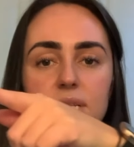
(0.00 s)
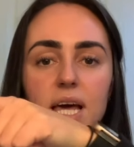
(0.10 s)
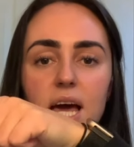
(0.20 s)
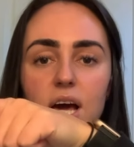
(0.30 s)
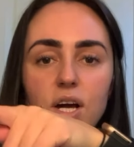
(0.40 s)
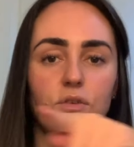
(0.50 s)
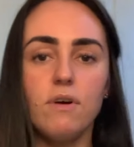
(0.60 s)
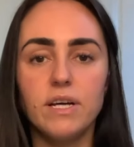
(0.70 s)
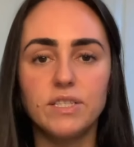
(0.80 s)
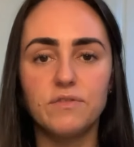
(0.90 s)

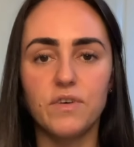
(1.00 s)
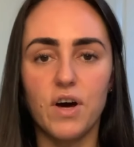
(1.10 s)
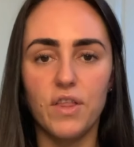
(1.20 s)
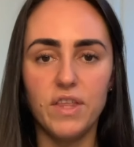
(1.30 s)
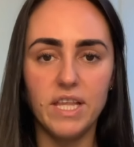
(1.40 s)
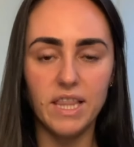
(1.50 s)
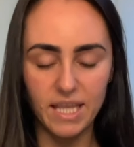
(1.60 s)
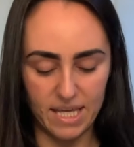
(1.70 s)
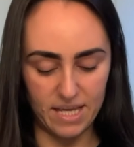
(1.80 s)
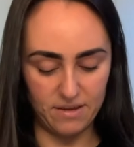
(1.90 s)
across for the
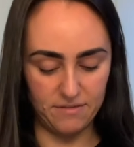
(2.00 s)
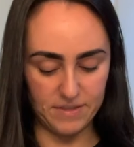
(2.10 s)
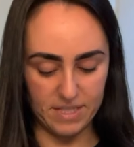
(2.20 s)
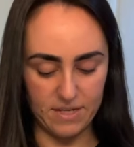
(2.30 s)
leaves.